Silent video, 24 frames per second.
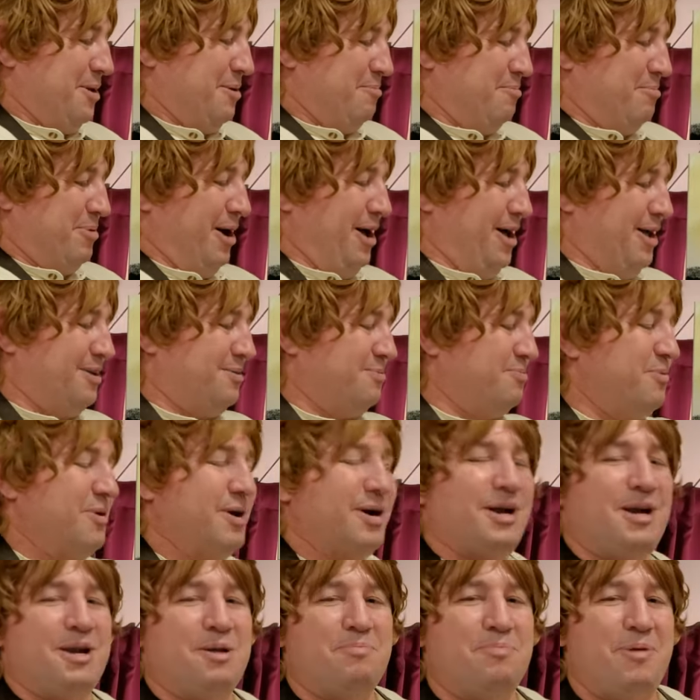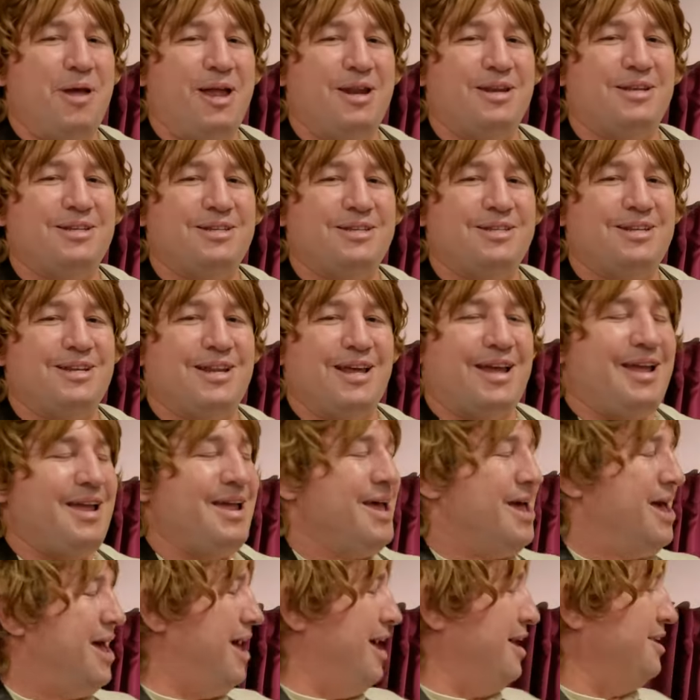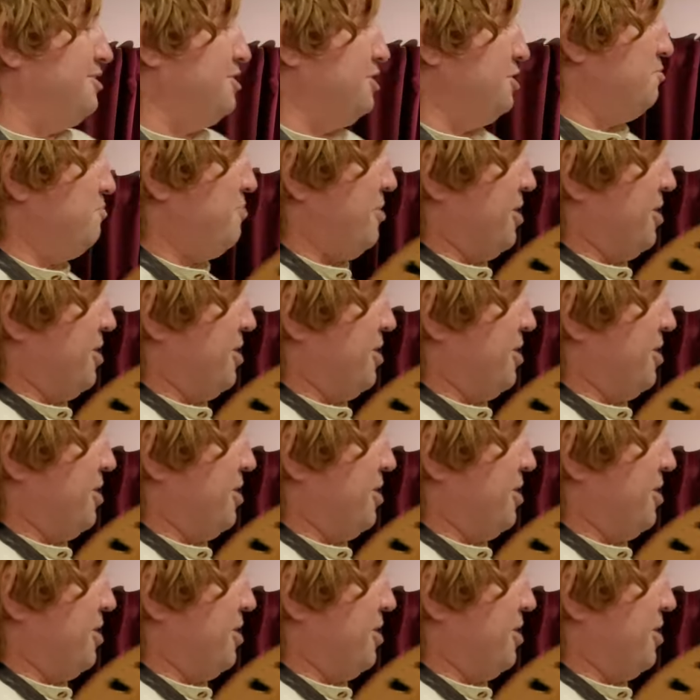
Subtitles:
But we're going to paint it today. And just